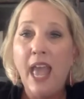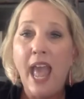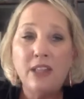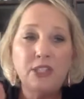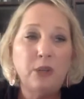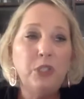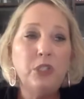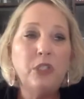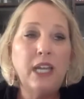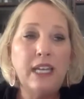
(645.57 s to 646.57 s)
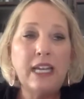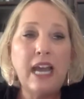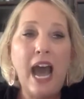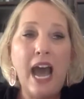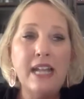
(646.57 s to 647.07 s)
And so you're going to
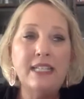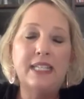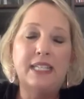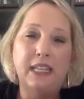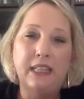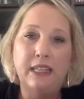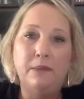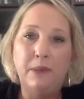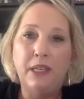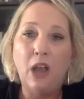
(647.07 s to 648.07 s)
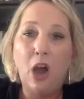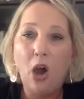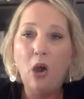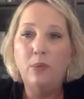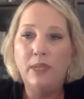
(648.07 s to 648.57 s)
constantly be
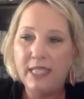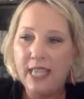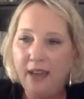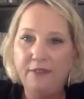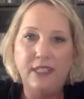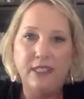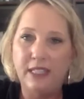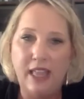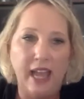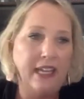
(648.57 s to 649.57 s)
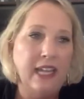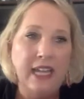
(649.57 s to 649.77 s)
always having to like